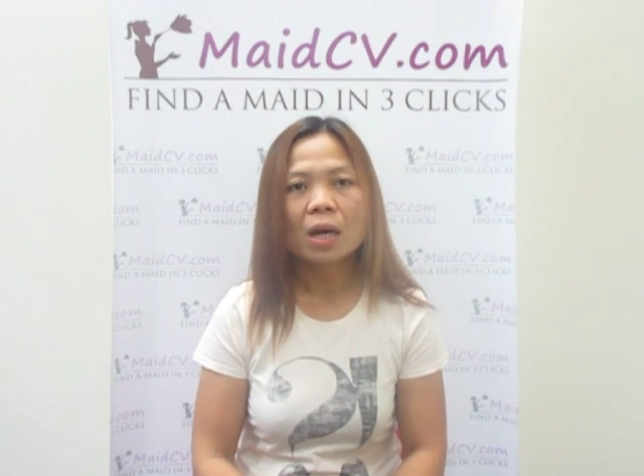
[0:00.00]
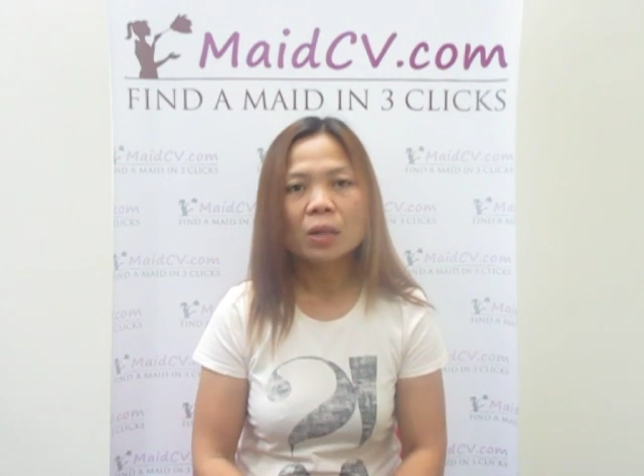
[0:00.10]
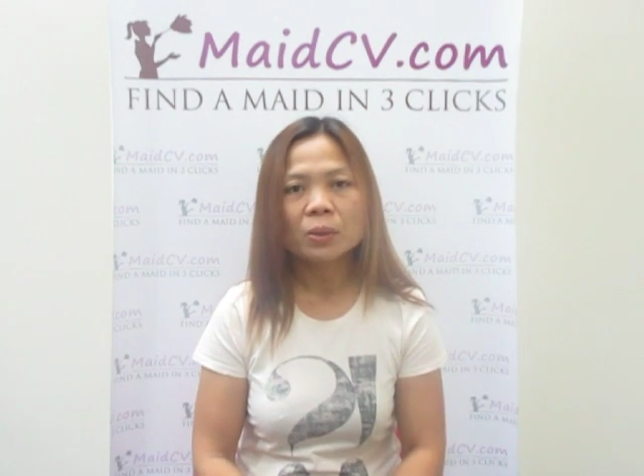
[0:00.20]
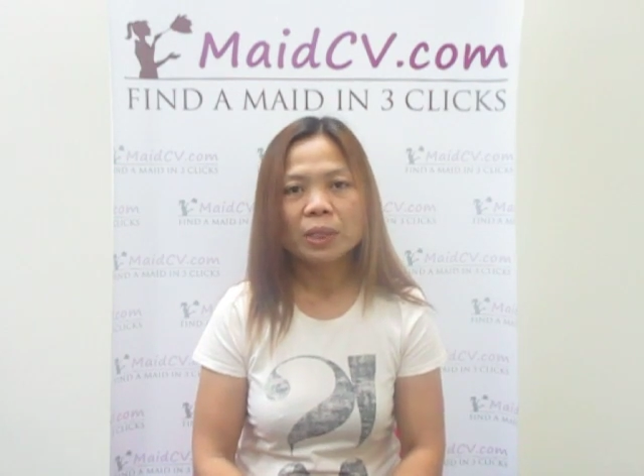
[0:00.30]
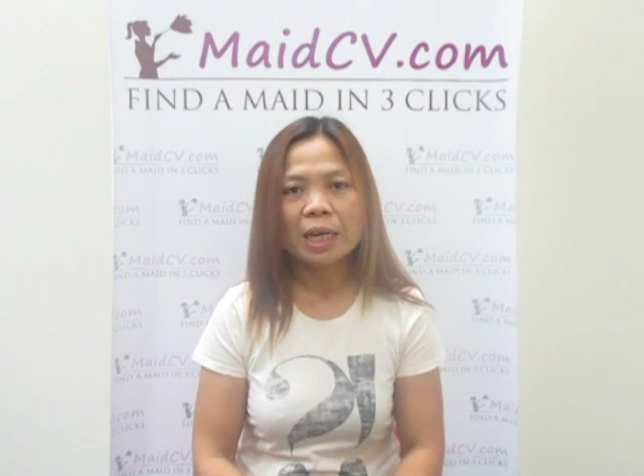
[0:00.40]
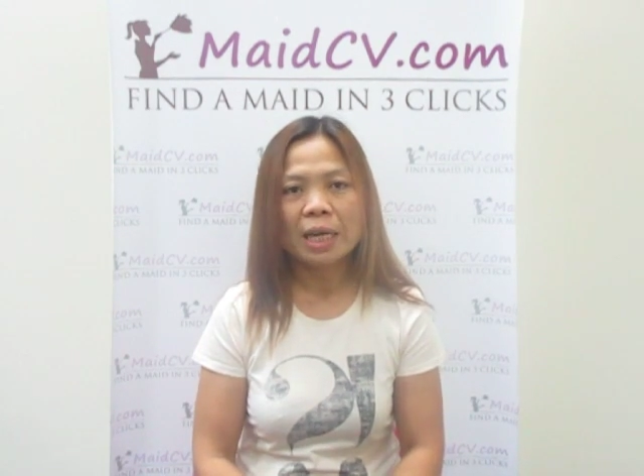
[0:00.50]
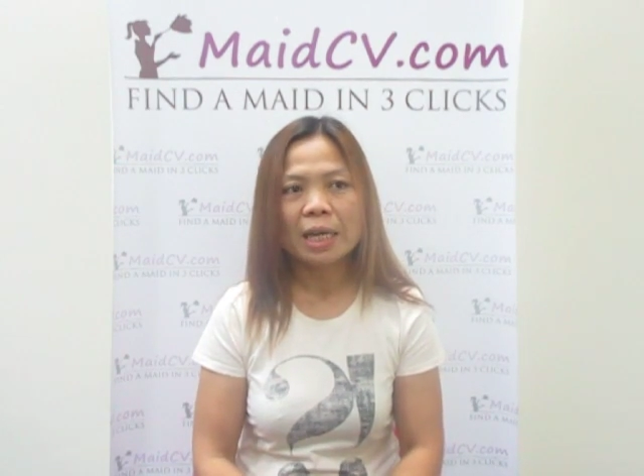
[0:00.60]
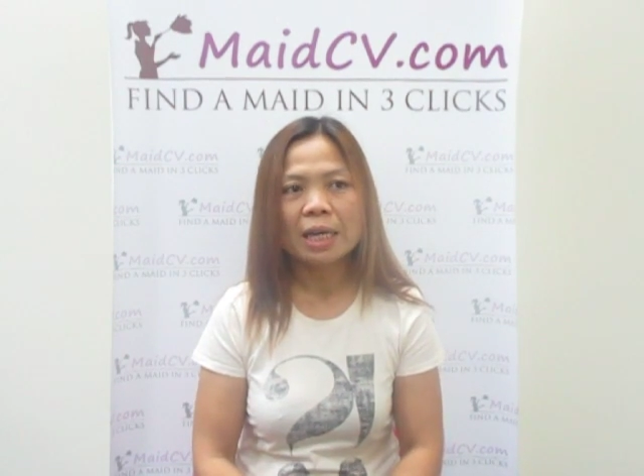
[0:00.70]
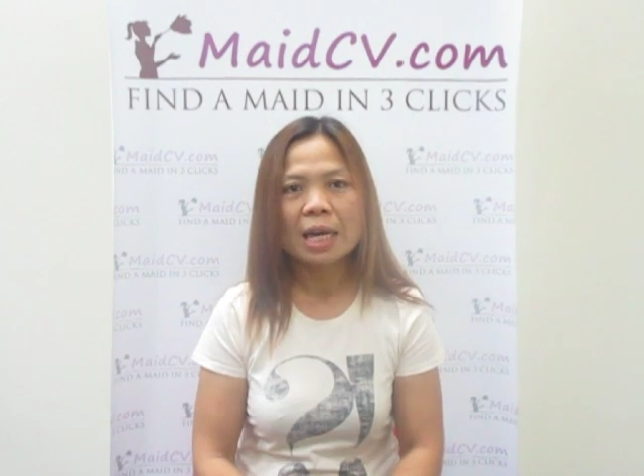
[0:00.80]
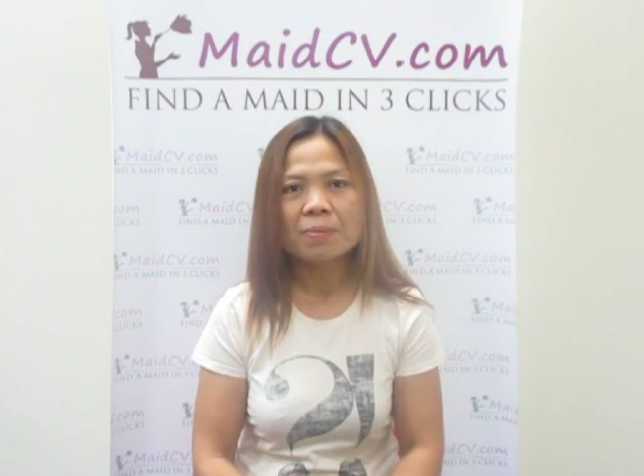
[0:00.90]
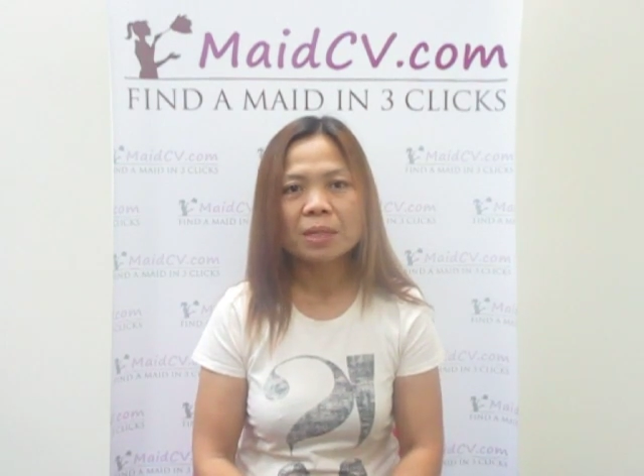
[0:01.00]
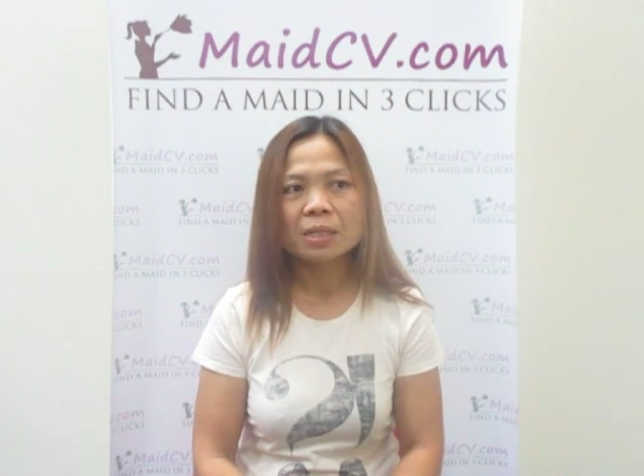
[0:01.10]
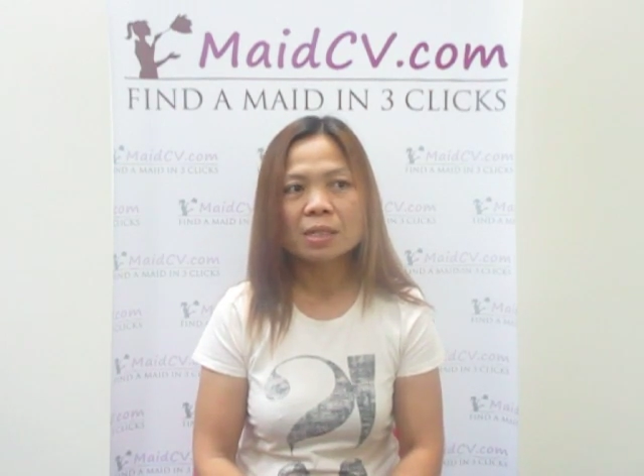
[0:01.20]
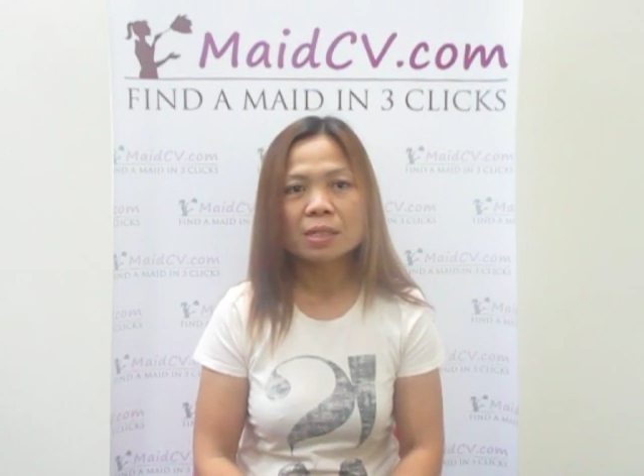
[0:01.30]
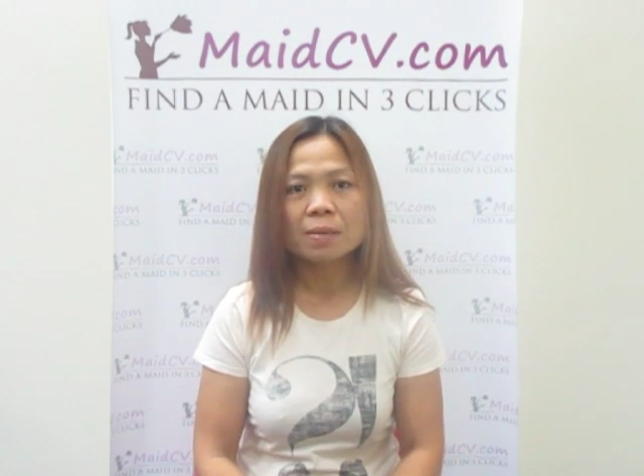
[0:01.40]
Okay, I'm
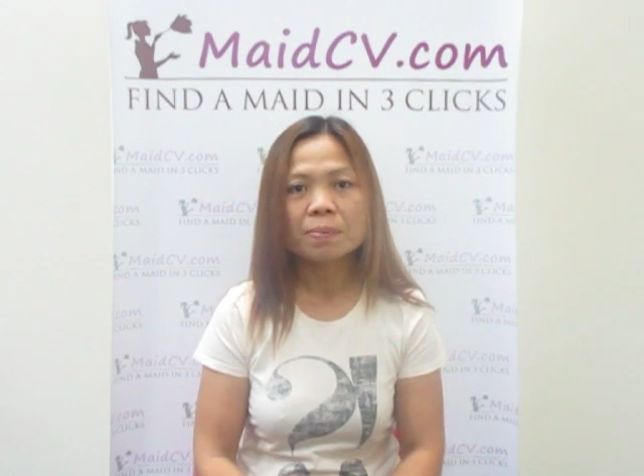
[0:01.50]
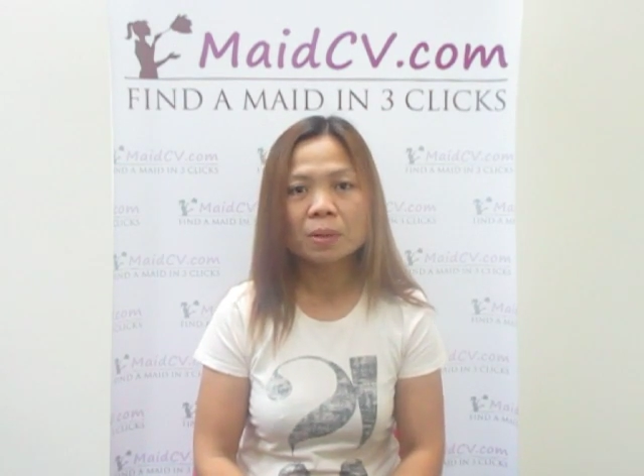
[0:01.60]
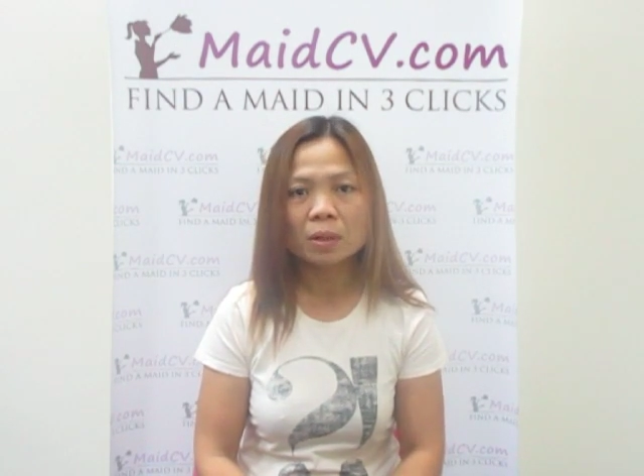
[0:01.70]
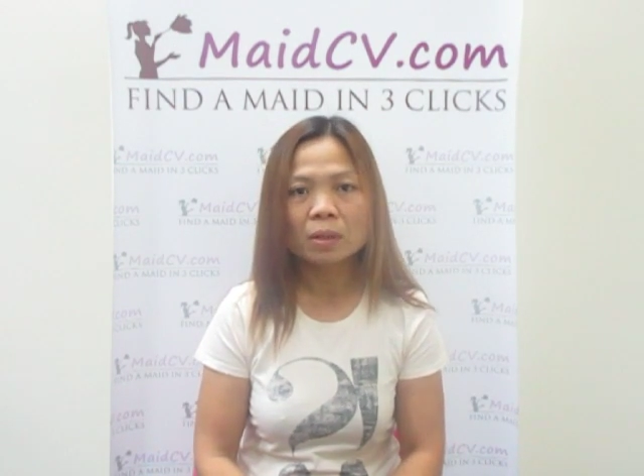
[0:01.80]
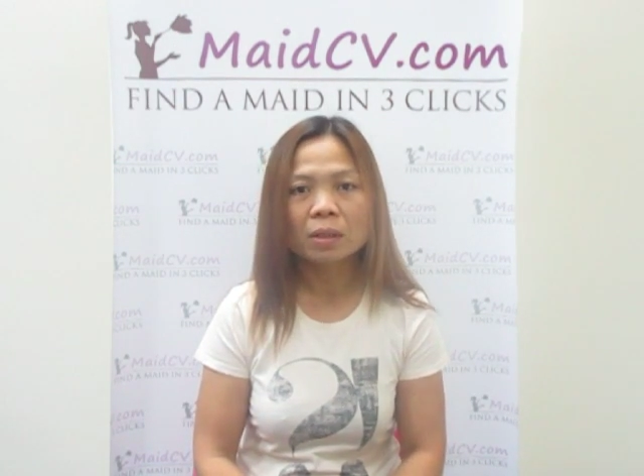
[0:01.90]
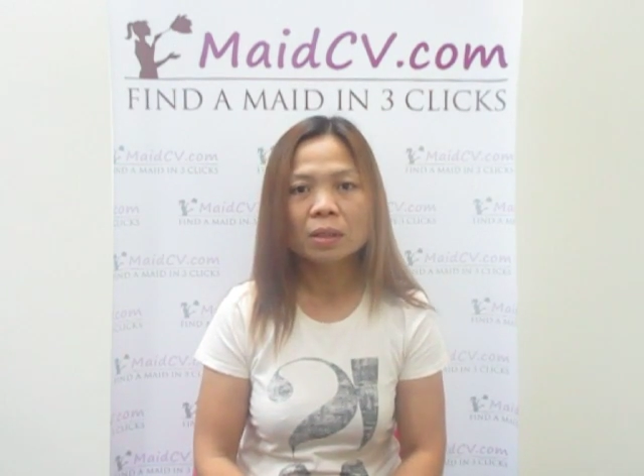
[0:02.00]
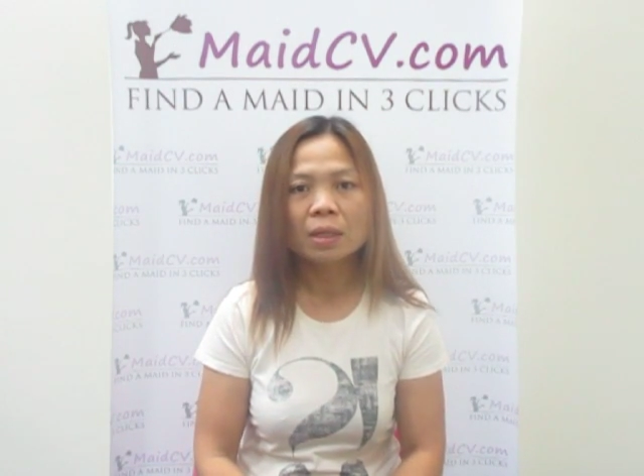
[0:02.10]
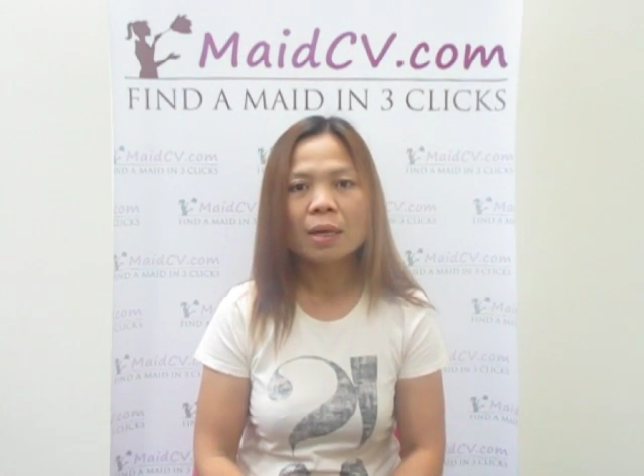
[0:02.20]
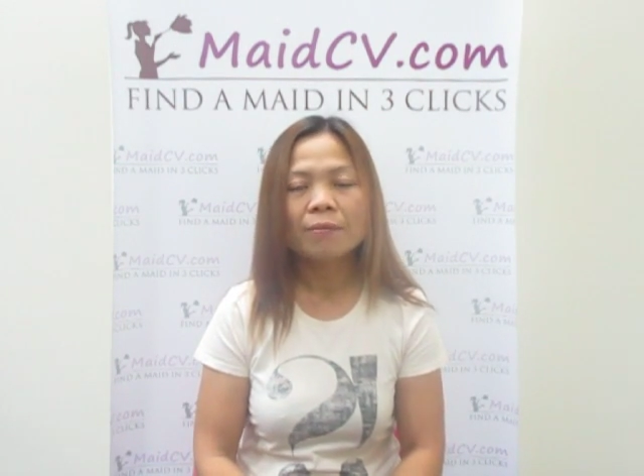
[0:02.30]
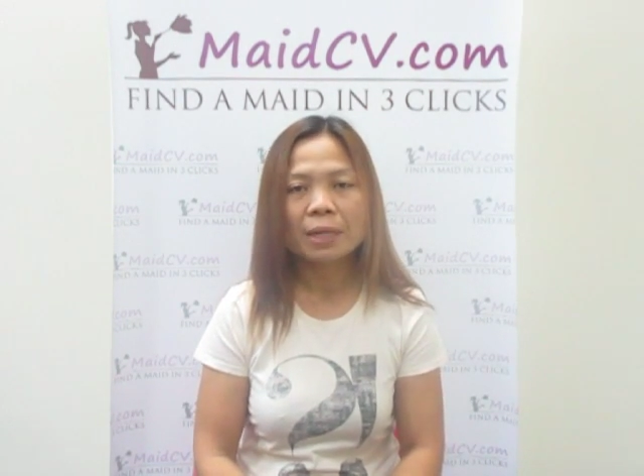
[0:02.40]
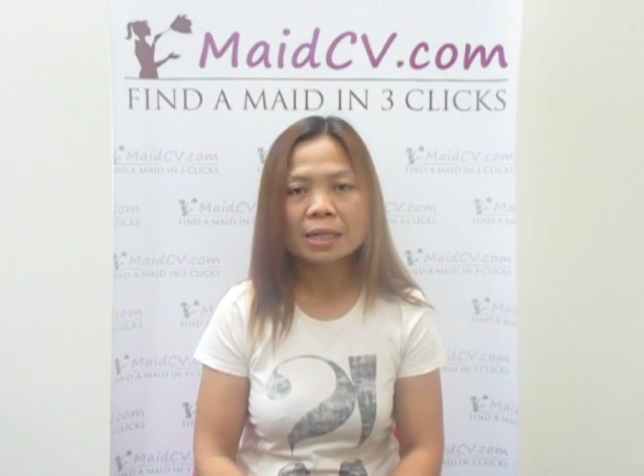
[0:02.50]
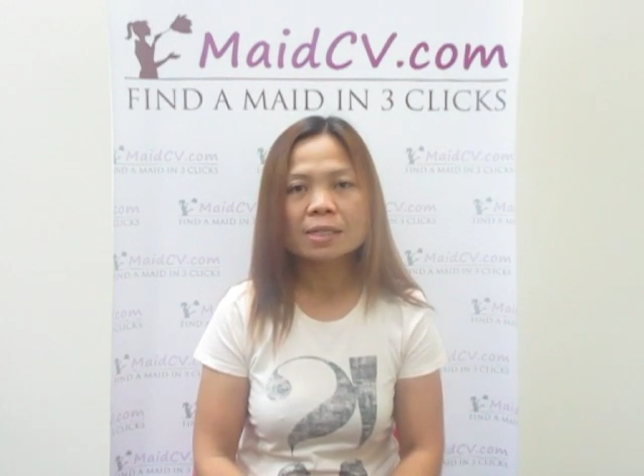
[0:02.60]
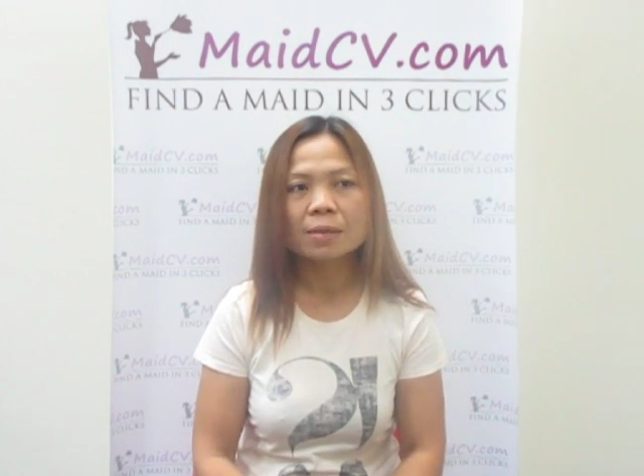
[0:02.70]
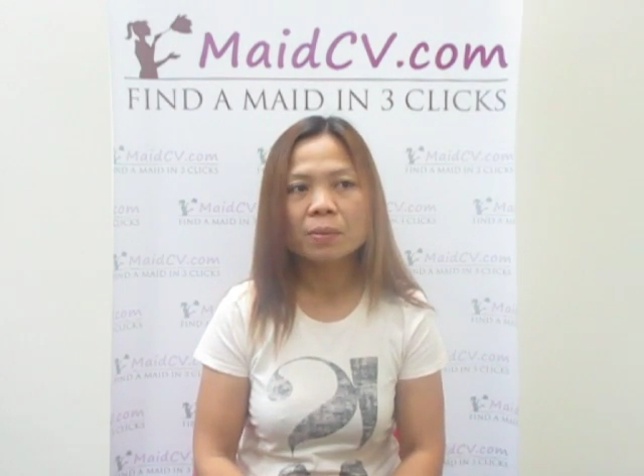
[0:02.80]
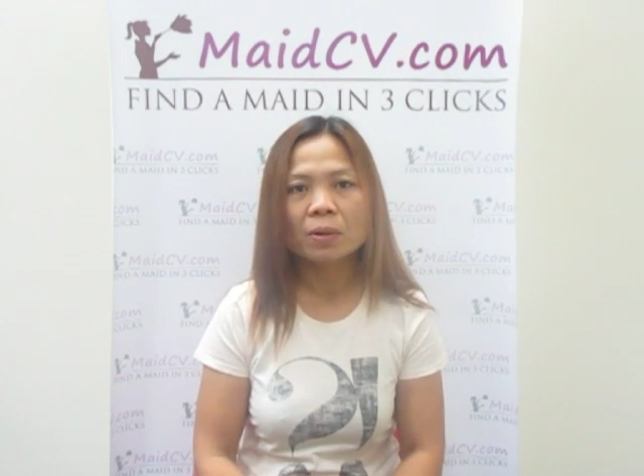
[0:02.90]
just a simple,
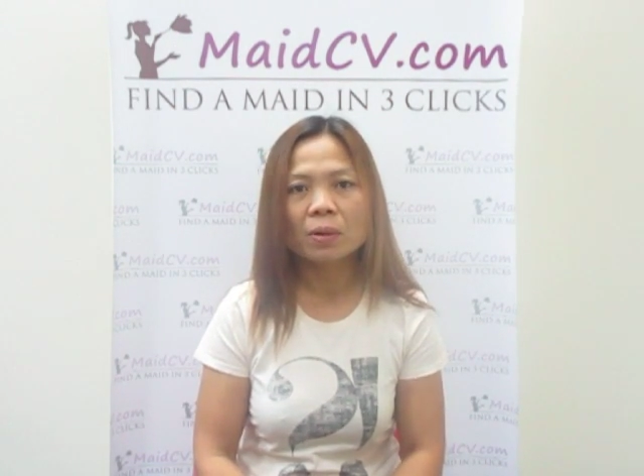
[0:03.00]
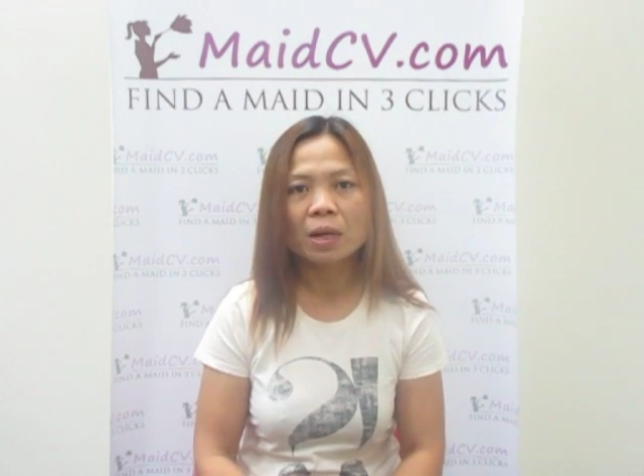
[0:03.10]
flexible,